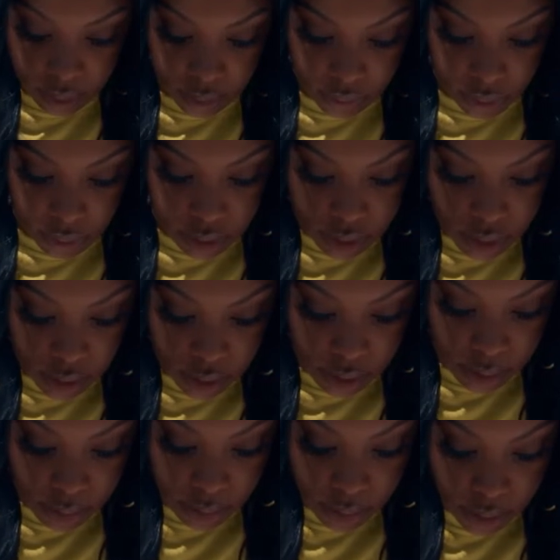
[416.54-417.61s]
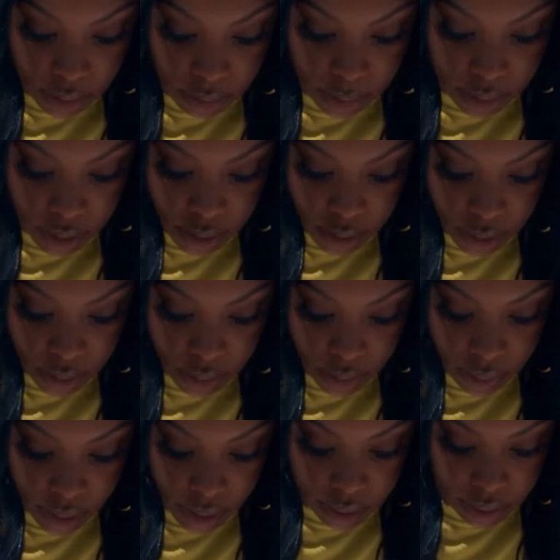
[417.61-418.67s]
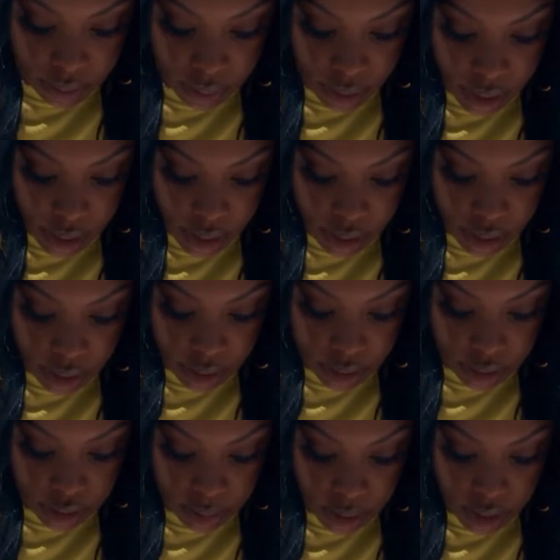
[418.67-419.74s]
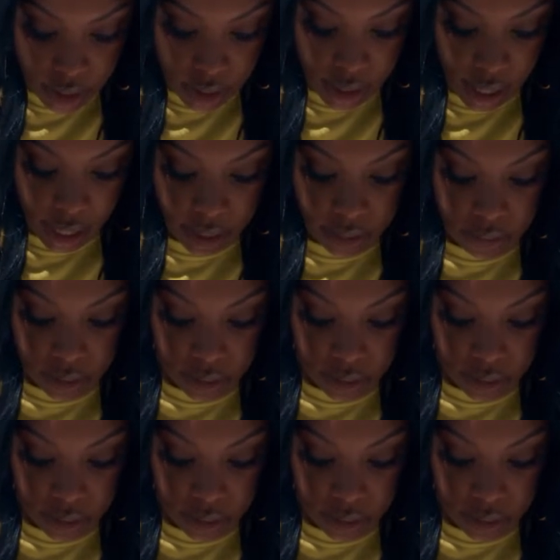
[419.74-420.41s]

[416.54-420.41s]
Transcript: if you've done your prepping the correct way, then there should be a lot of